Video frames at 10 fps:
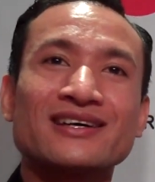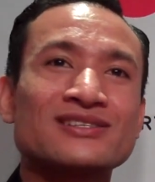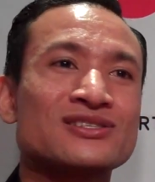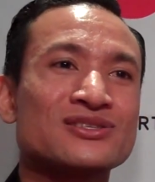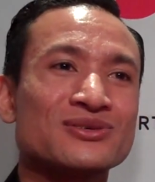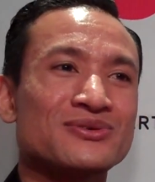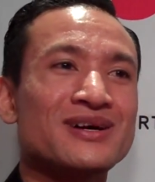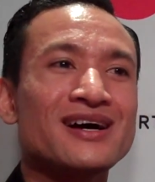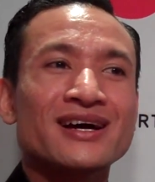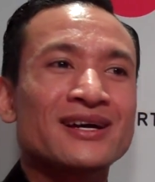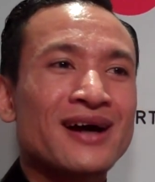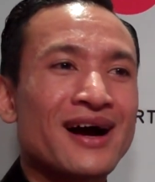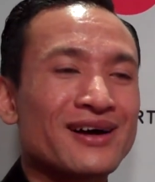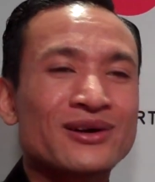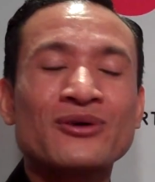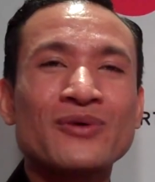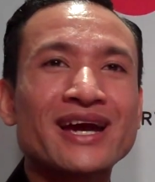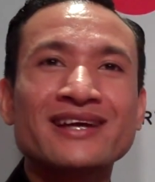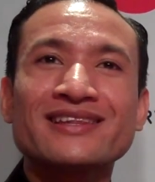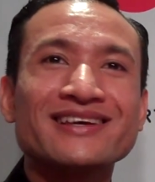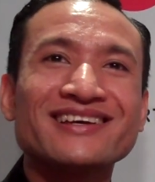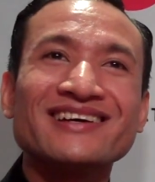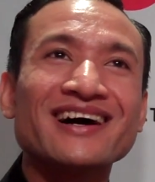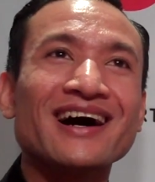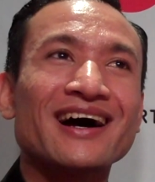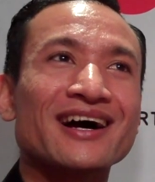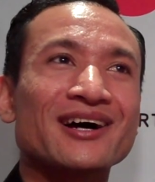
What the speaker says: It's to quake the